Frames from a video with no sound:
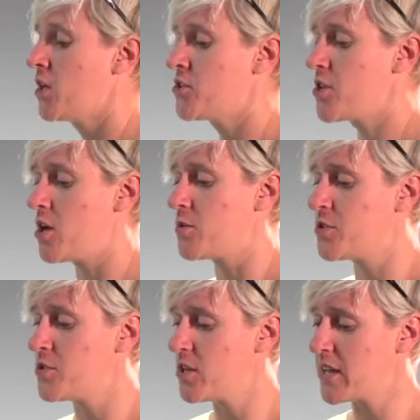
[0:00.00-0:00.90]
So
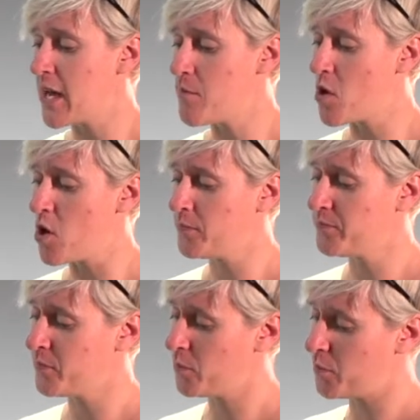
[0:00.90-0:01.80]
to turn the camera on,
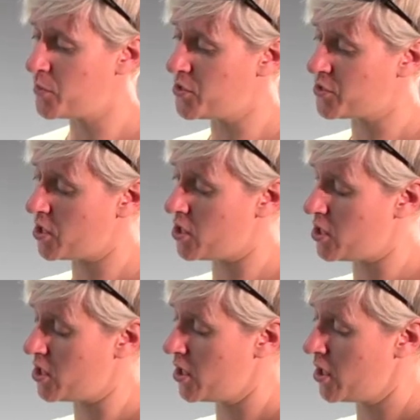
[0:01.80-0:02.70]
we're just
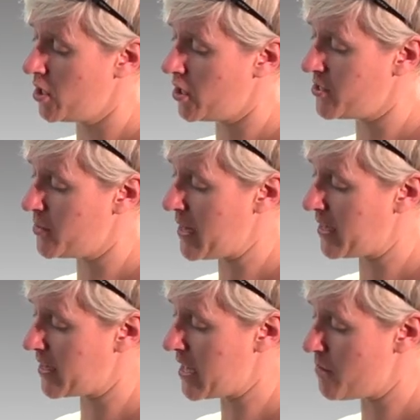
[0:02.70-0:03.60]
gonna go to the back
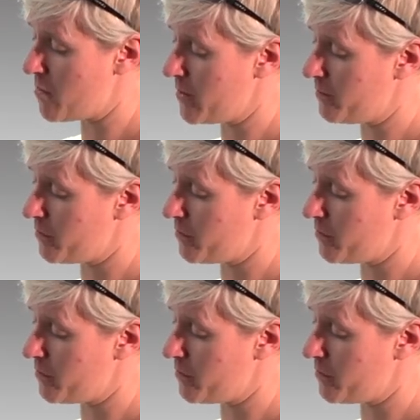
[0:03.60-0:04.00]
of the camera,